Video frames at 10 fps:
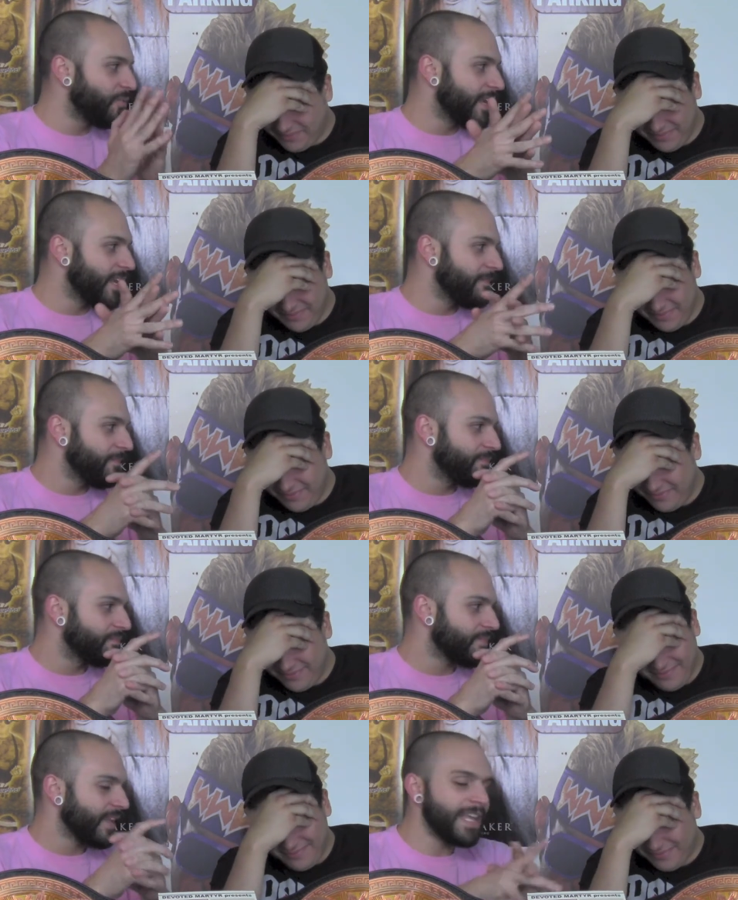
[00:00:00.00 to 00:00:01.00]
Speaker 1: winning
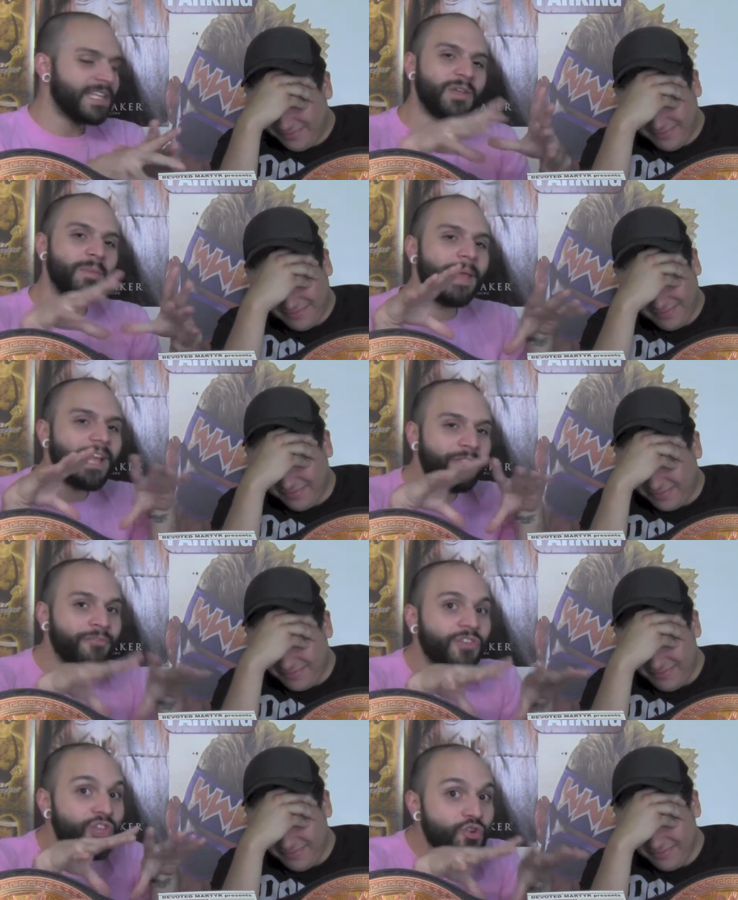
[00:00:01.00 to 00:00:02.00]
is to make a
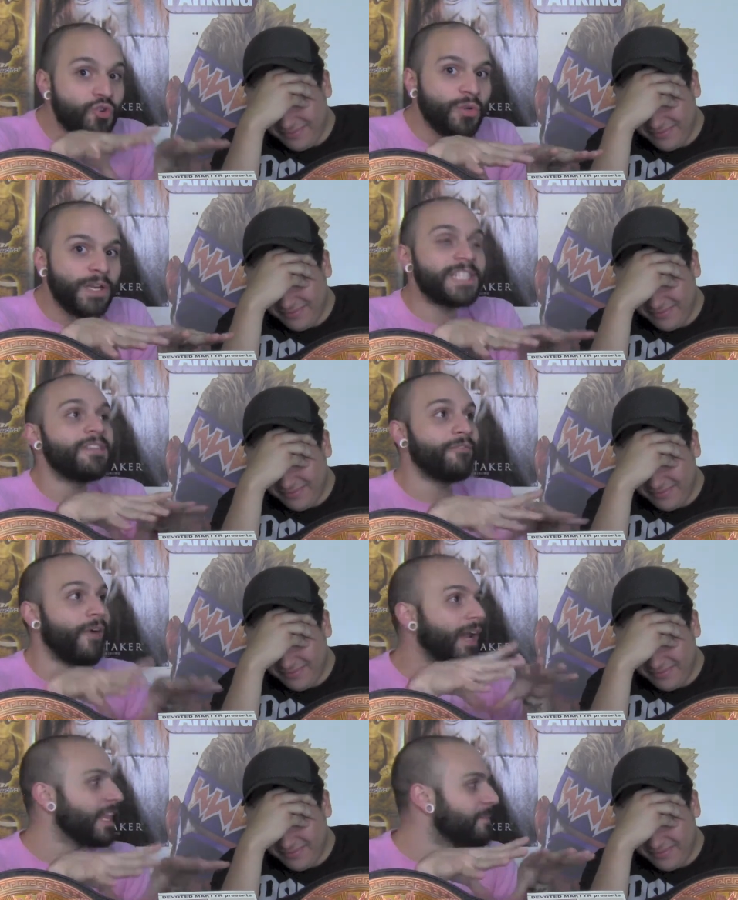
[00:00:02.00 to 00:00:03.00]
feud. Is to
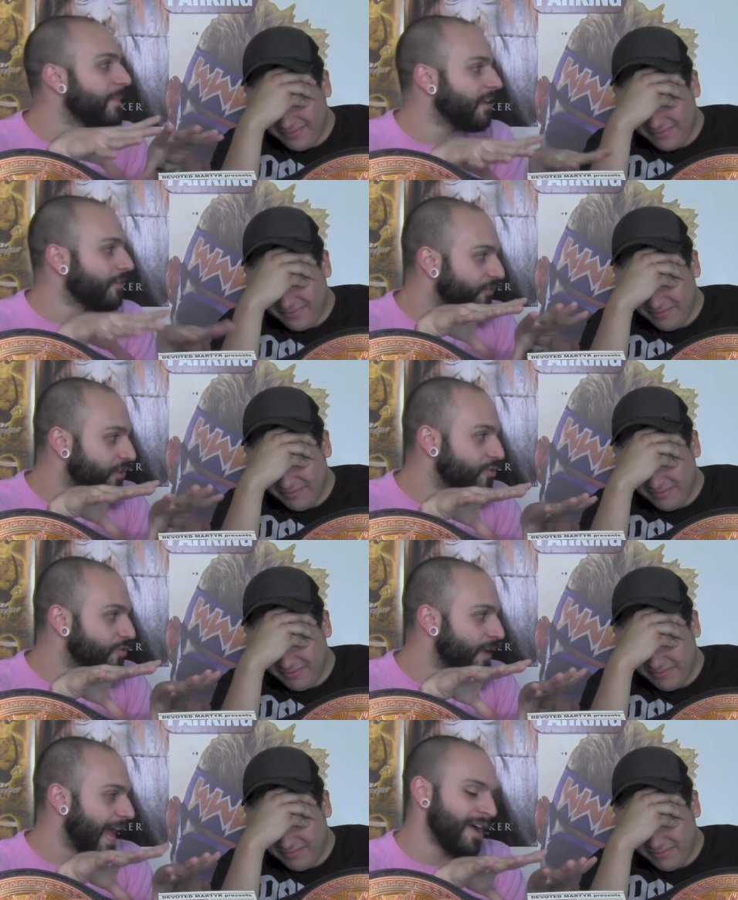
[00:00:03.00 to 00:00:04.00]
finally make a
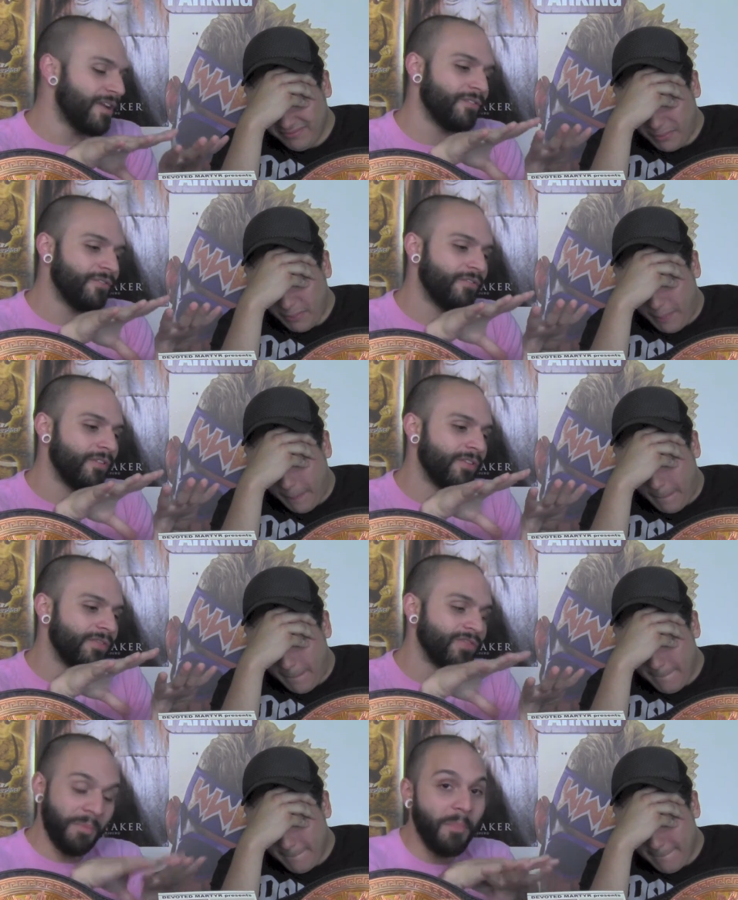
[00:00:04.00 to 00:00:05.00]
feud out of
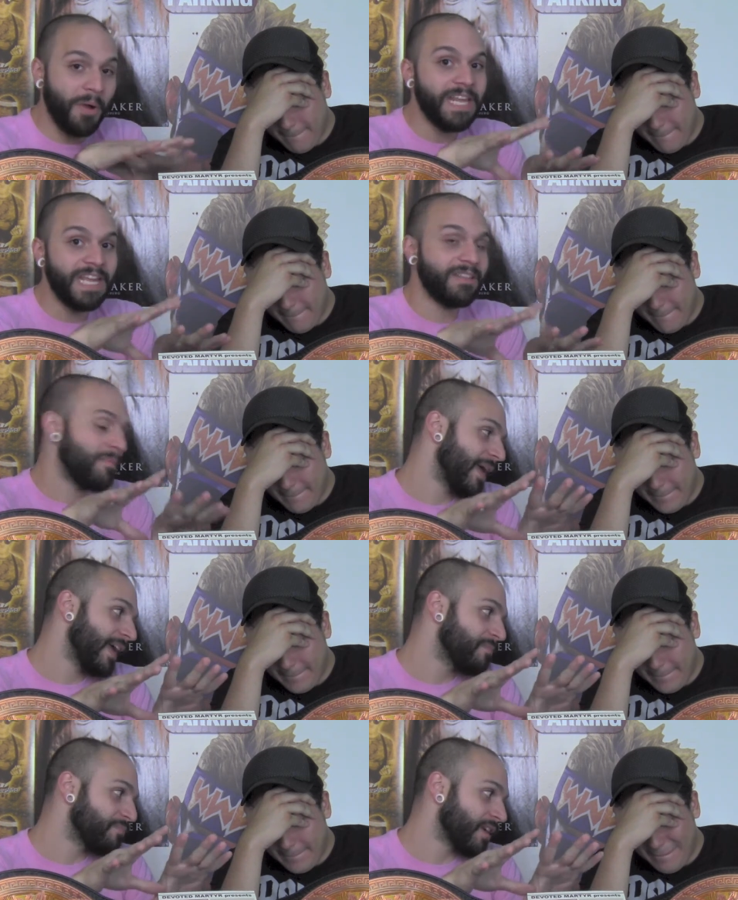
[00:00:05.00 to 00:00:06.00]
the Money in the
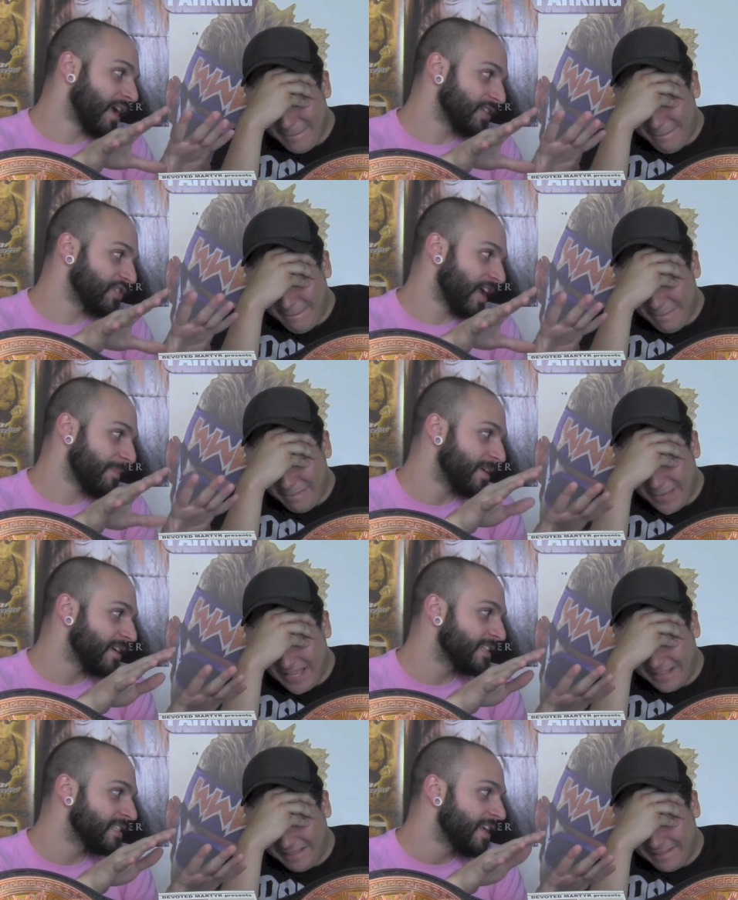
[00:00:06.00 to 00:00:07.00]
Bank contract mm-hmm.
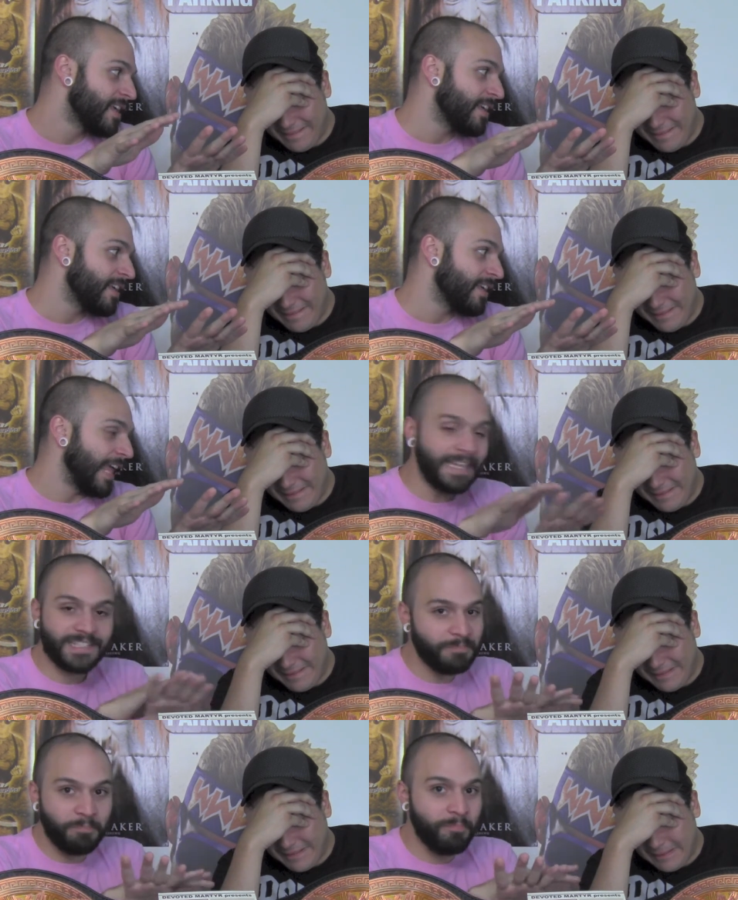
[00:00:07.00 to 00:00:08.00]
because
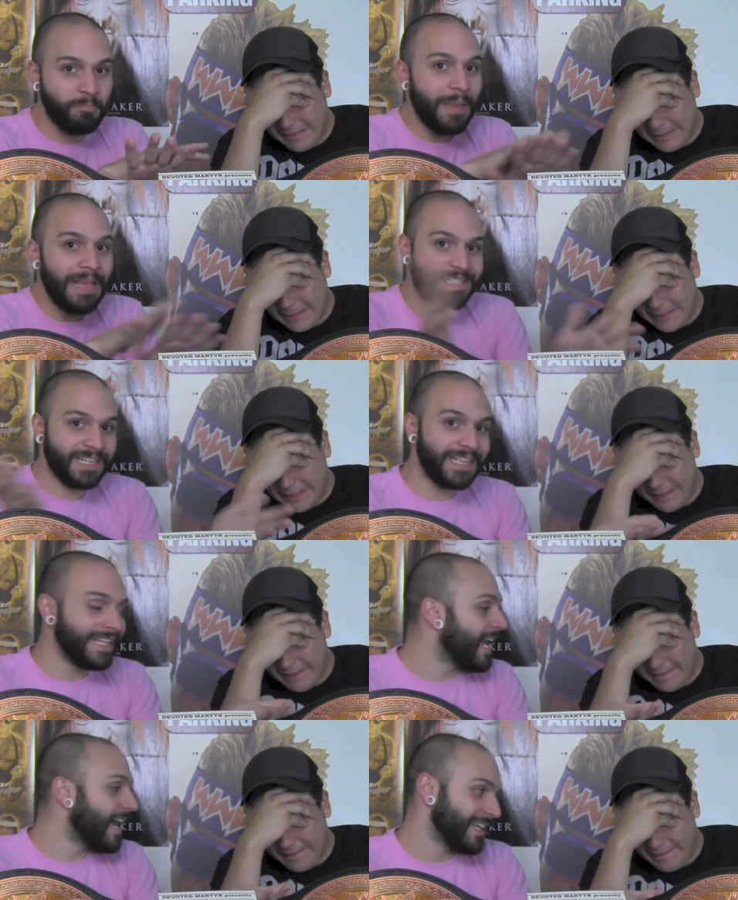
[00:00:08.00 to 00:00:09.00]
it's
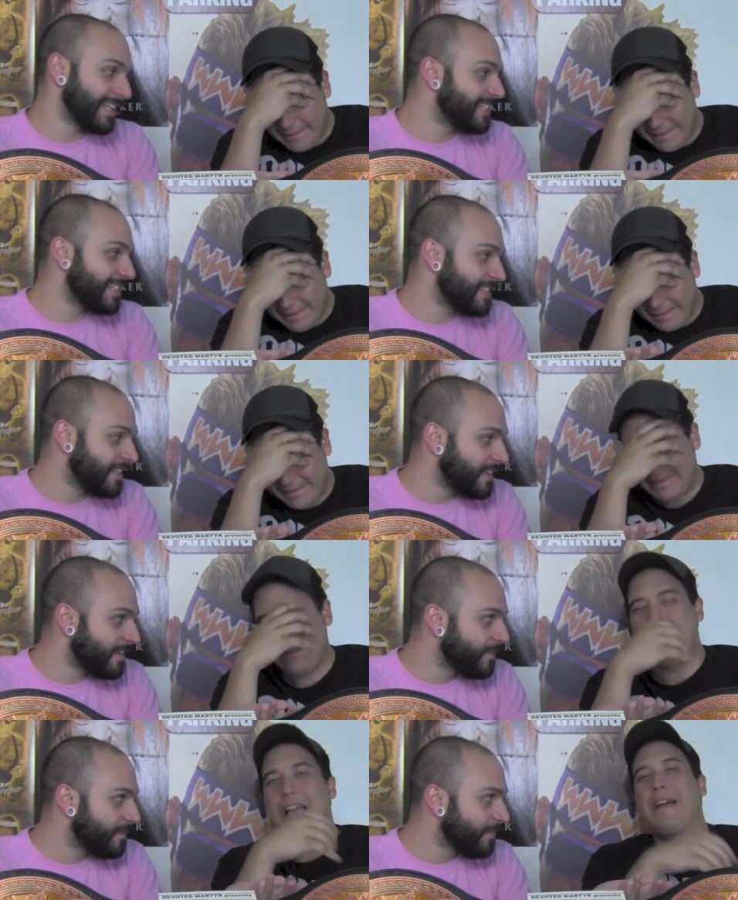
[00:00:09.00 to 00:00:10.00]
basically non-existent.
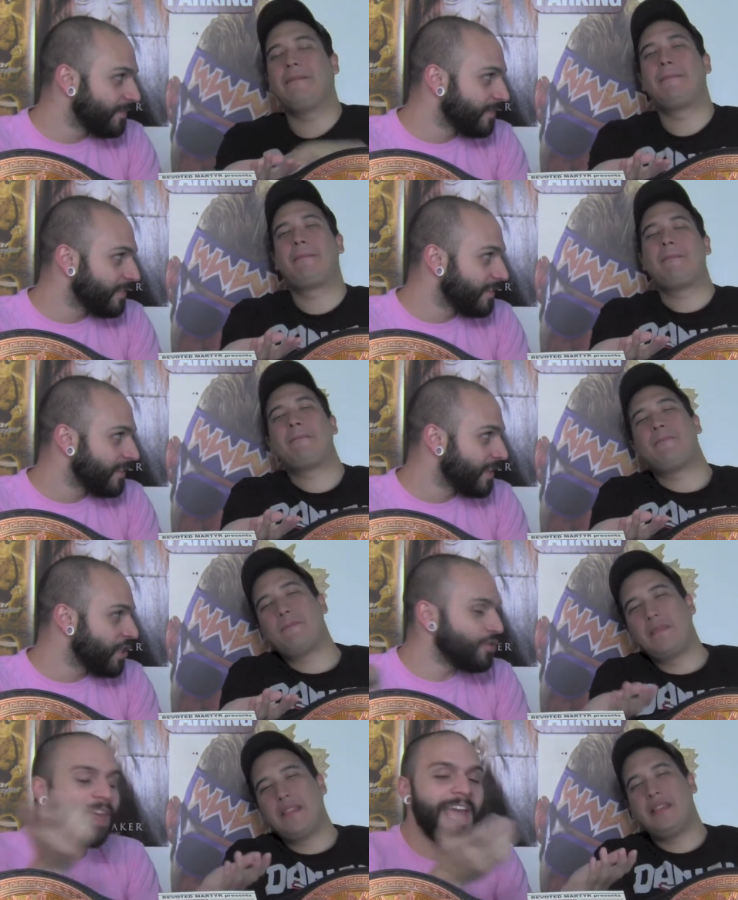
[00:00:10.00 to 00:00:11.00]
Yeah.
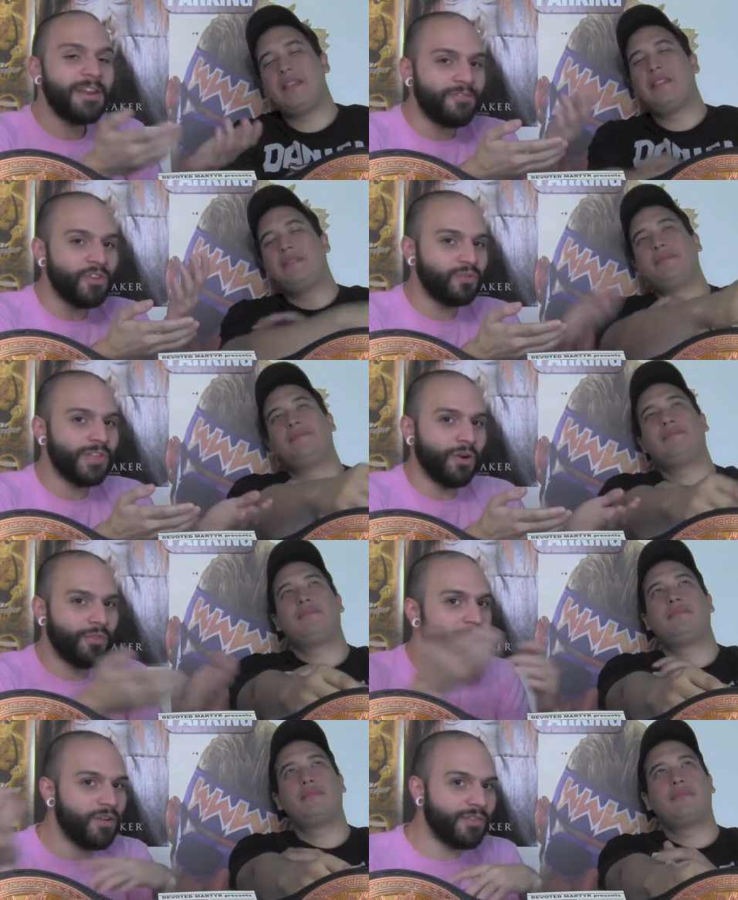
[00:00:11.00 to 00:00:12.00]
You can't feud Del
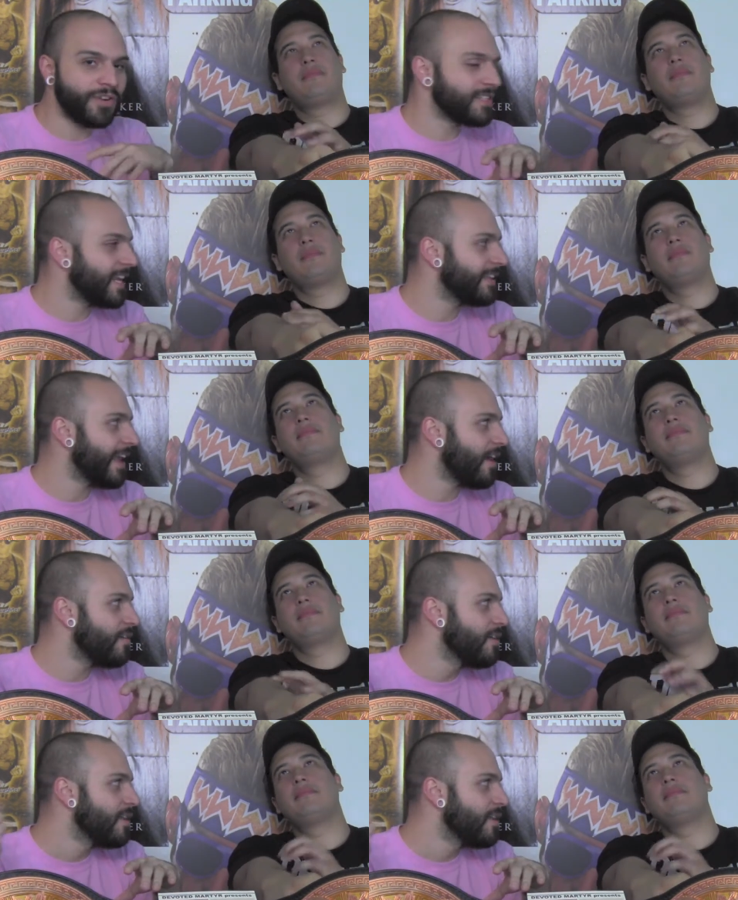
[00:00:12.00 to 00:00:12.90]
Rio versus Sandow